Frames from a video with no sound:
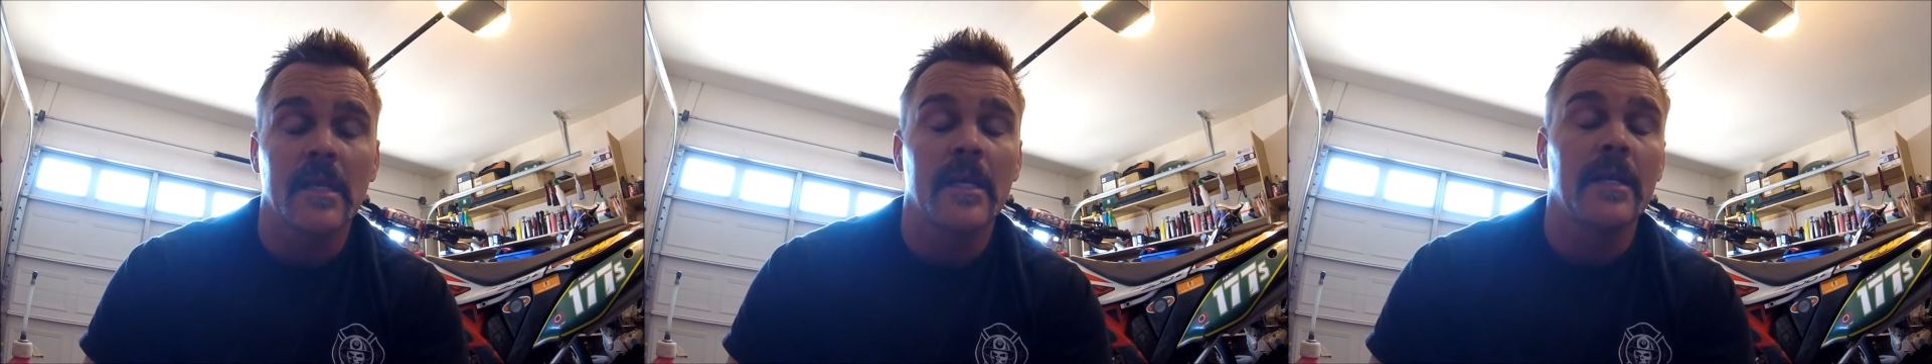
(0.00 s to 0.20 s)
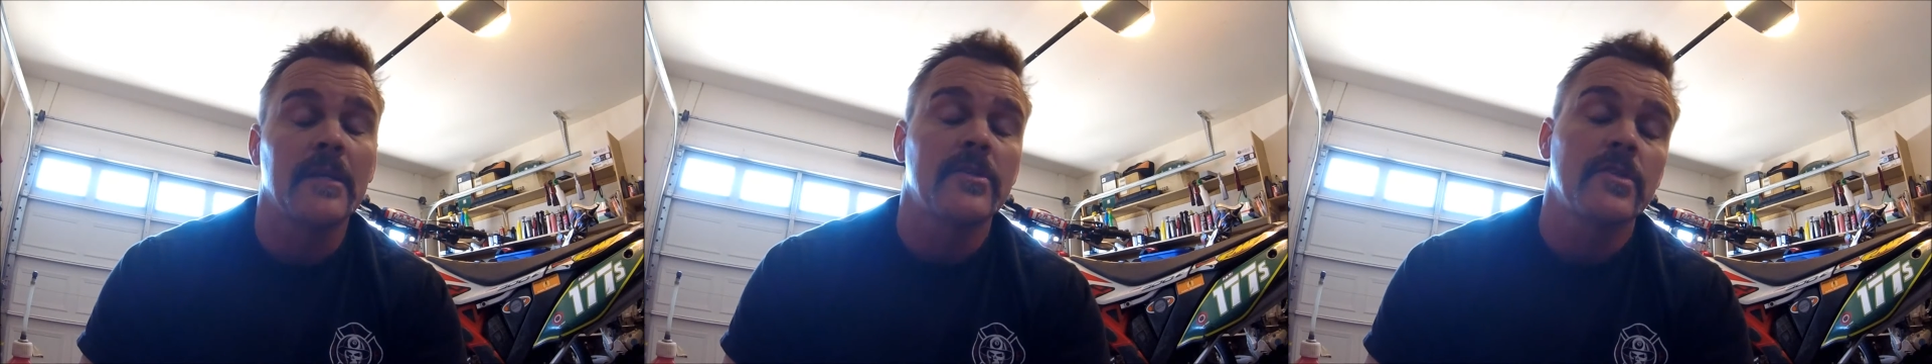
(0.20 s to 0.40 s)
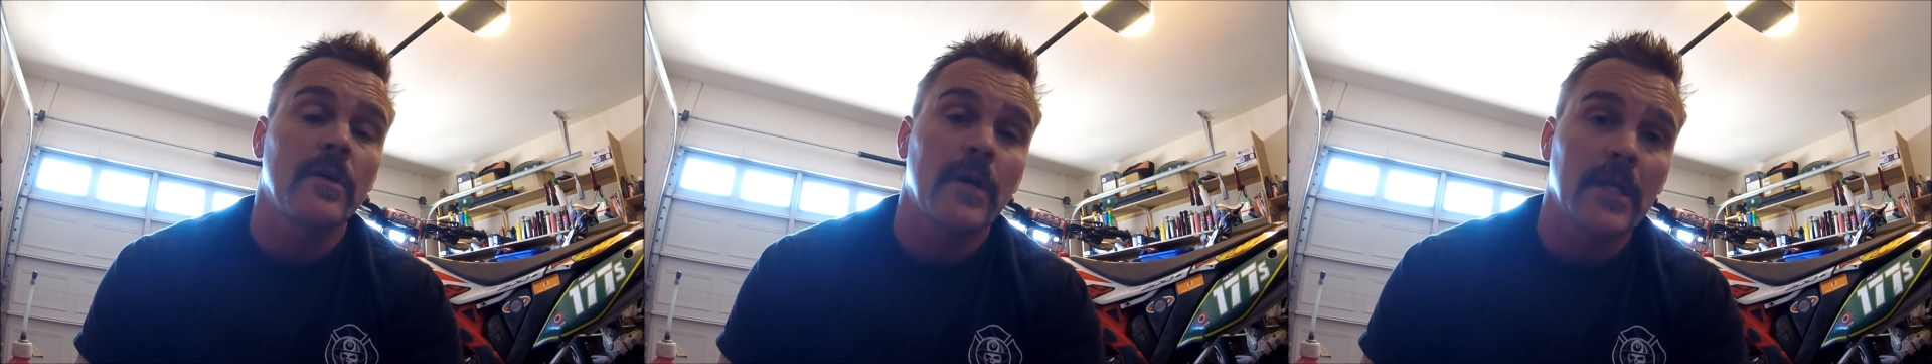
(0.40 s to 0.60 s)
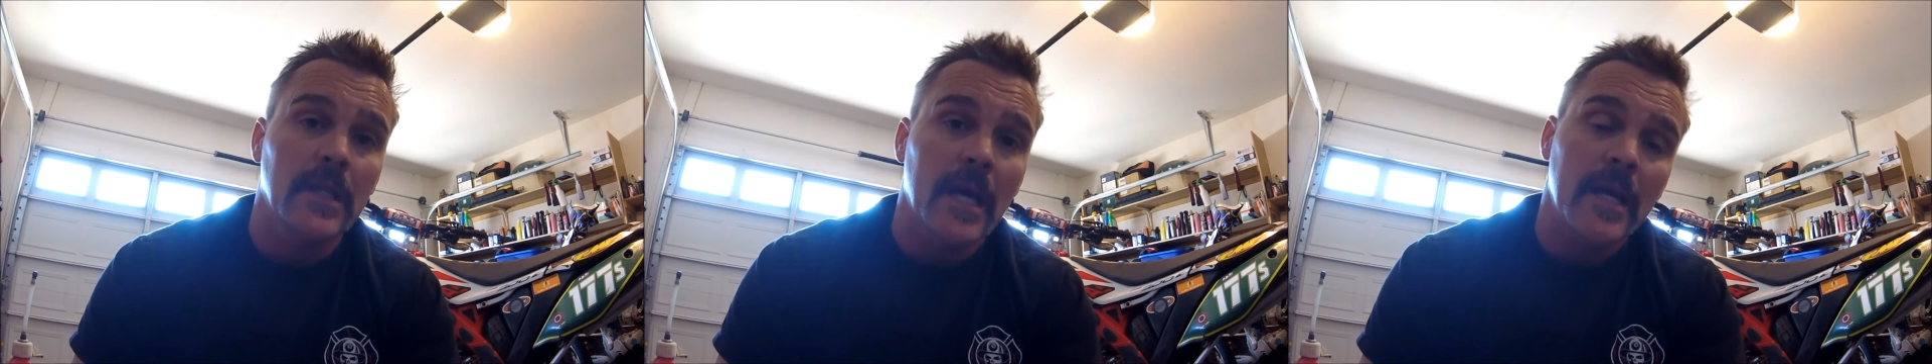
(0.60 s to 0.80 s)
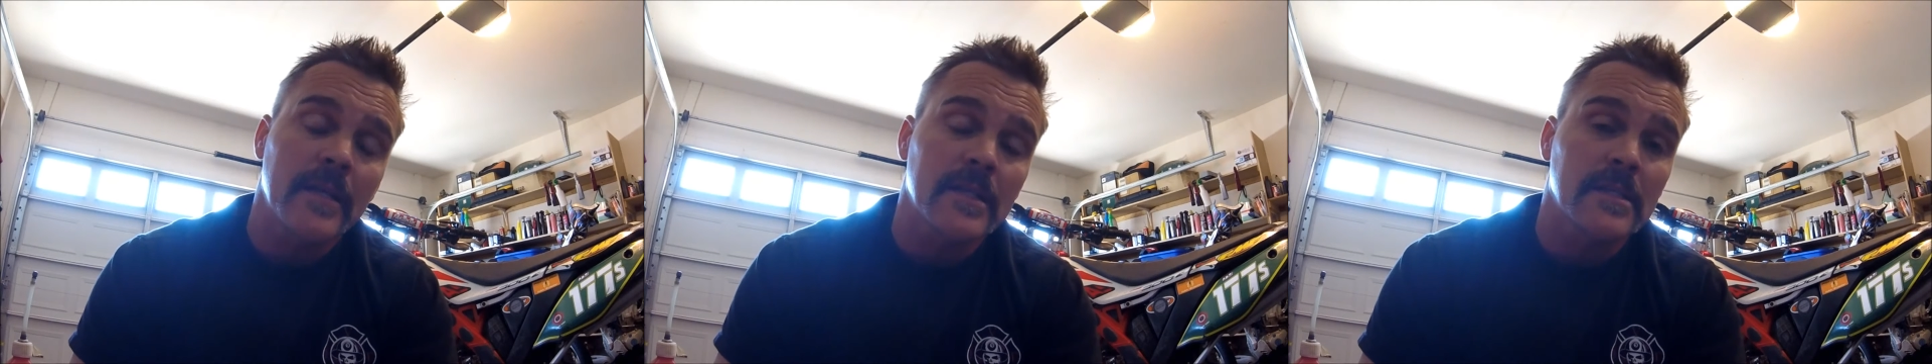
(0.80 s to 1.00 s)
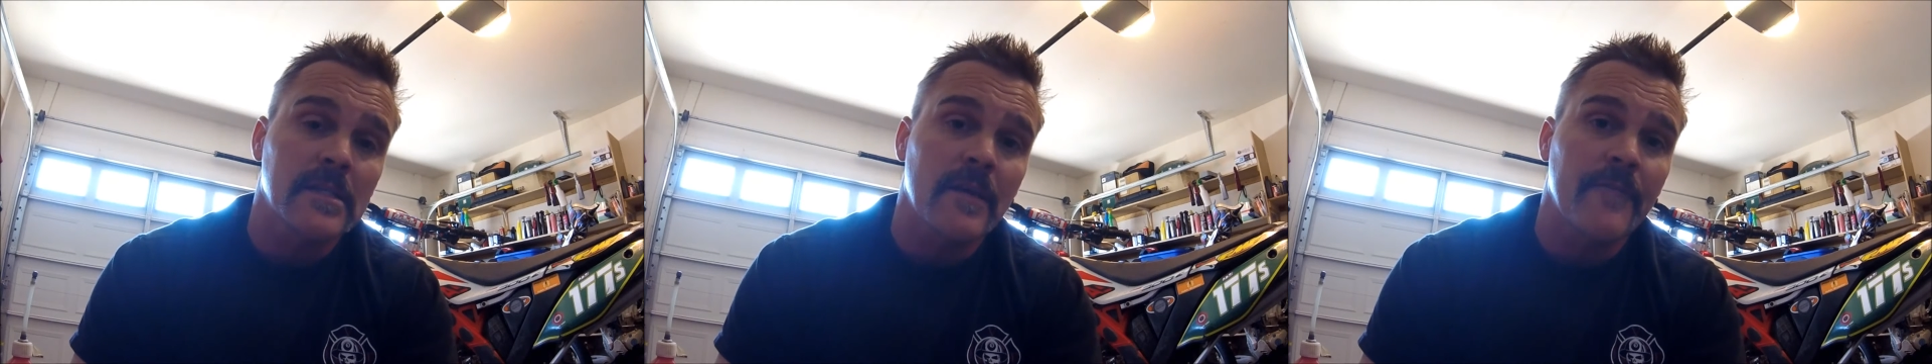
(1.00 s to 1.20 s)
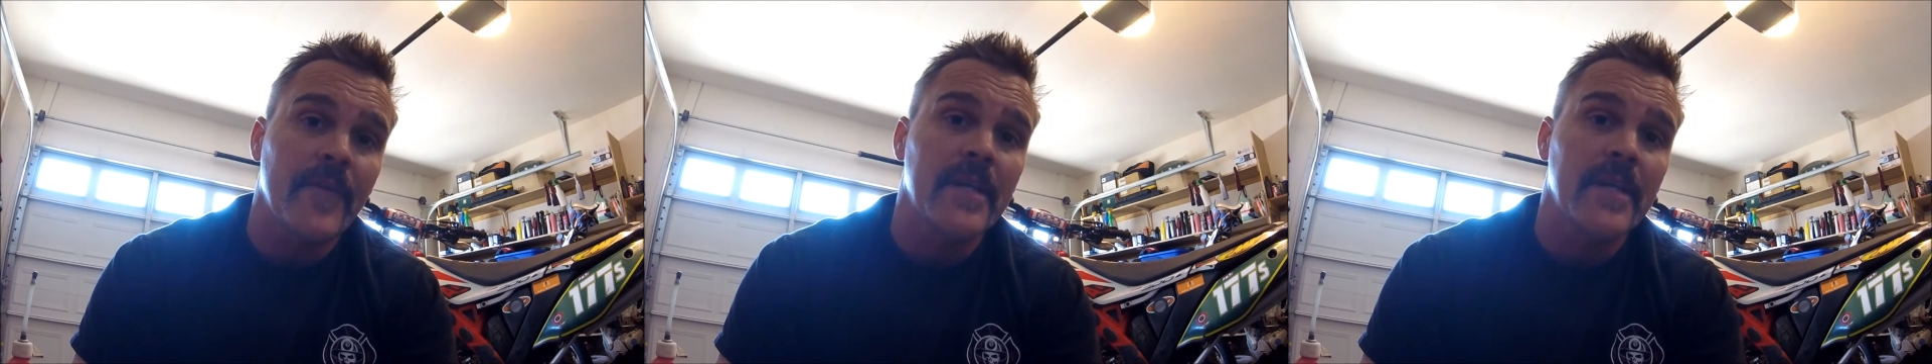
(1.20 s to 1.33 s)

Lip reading: And so a lot of this stuff